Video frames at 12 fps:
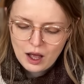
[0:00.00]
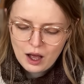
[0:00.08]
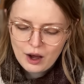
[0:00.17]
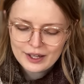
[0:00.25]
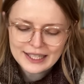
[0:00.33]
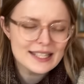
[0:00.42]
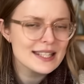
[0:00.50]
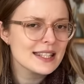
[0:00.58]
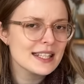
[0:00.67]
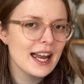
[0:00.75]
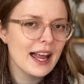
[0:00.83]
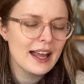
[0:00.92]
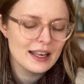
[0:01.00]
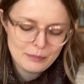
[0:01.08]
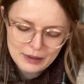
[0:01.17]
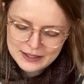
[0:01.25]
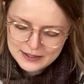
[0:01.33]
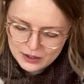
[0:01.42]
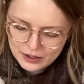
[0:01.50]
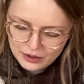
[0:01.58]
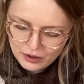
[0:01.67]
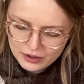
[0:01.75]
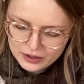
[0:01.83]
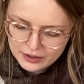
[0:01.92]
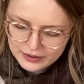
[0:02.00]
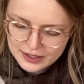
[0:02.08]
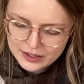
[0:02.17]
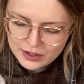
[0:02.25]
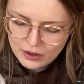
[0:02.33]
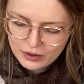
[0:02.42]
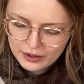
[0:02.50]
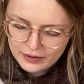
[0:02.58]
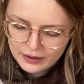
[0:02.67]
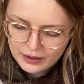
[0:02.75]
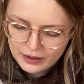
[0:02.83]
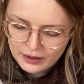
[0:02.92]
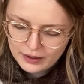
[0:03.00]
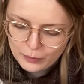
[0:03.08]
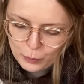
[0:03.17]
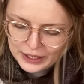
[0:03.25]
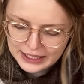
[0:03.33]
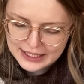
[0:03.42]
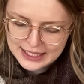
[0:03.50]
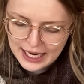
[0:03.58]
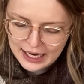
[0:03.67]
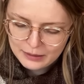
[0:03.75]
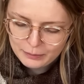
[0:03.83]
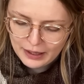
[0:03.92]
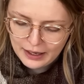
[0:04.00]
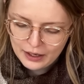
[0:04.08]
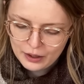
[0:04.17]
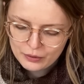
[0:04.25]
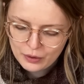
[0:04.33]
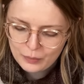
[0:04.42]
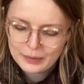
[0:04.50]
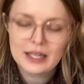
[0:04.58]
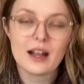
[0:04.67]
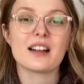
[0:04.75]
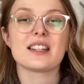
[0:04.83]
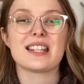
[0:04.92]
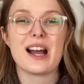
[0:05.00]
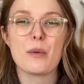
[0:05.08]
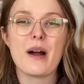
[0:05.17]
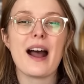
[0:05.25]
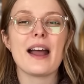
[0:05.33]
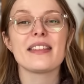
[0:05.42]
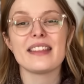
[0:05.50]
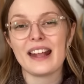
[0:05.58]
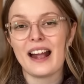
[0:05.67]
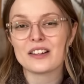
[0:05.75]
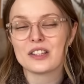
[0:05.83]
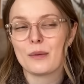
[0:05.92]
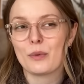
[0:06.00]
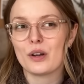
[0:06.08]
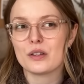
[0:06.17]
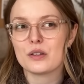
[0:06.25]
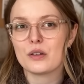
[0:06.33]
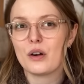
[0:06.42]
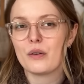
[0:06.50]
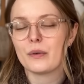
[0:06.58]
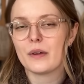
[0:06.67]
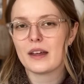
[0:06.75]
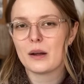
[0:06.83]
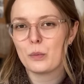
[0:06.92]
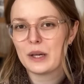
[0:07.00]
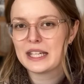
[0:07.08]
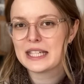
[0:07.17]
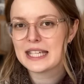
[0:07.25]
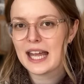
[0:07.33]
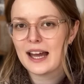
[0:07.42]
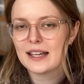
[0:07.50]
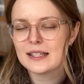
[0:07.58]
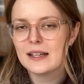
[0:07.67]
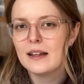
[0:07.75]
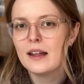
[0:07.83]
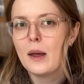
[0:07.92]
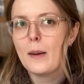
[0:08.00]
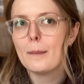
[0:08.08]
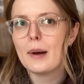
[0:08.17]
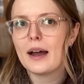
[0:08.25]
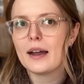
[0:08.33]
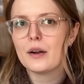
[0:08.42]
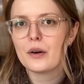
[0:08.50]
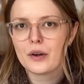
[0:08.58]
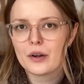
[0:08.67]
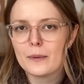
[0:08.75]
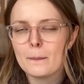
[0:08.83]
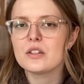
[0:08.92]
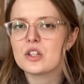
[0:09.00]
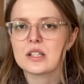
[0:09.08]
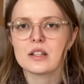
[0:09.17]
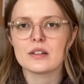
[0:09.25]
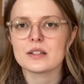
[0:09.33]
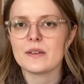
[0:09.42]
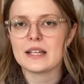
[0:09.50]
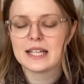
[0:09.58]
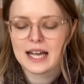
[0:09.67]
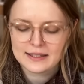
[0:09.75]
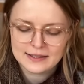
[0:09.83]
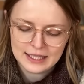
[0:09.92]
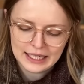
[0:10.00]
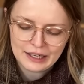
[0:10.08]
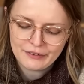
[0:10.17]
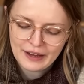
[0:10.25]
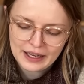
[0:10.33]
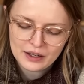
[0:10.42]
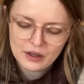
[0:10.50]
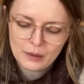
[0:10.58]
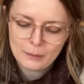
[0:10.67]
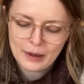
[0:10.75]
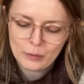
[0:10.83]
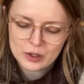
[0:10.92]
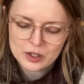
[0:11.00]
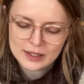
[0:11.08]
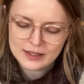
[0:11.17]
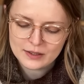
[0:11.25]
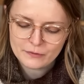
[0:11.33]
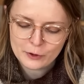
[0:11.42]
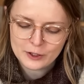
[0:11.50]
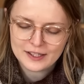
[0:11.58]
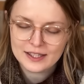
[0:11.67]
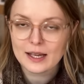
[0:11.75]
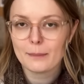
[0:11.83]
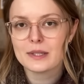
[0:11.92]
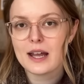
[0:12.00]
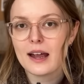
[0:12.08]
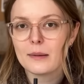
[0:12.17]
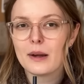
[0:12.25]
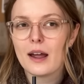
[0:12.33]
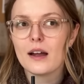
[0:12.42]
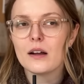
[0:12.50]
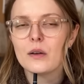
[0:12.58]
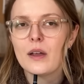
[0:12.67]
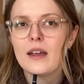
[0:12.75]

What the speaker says: August hat by Sari Nordlund or the weekend hat by Hiromi Nagasawa. I think actually I'm going to go for that weekend hat by her. Just looks fantastic. I've had it on my wish list for some time now.